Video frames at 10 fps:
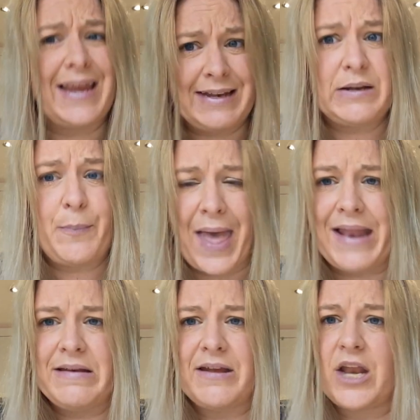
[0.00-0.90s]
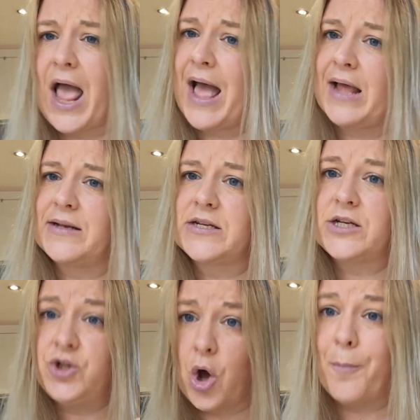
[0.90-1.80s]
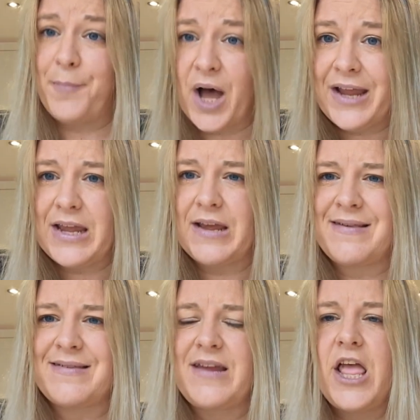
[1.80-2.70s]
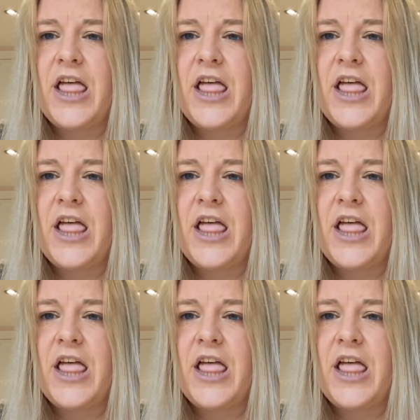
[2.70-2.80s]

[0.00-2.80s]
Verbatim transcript: independent and non-biased,